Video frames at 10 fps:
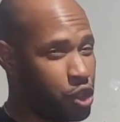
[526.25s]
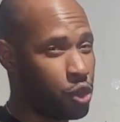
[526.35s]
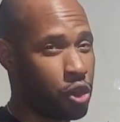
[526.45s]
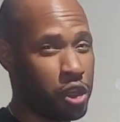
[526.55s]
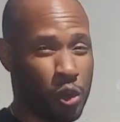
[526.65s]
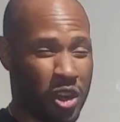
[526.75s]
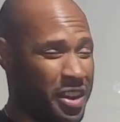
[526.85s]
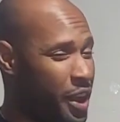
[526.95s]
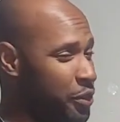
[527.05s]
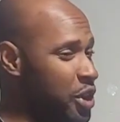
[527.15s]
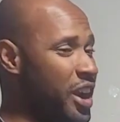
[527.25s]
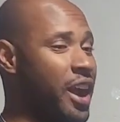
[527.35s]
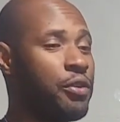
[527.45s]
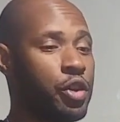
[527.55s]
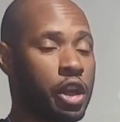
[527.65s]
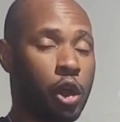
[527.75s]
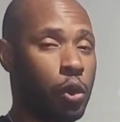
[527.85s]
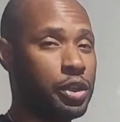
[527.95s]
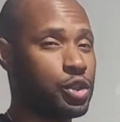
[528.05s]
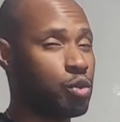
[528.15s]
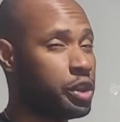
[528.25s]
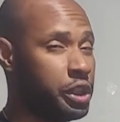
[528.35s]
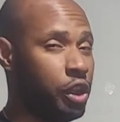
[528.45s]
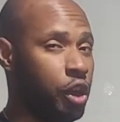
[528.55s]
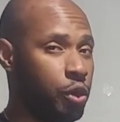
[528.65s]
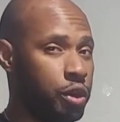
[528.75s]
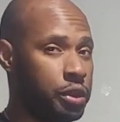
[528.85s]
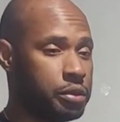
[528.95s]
sure you are never ever going to reload,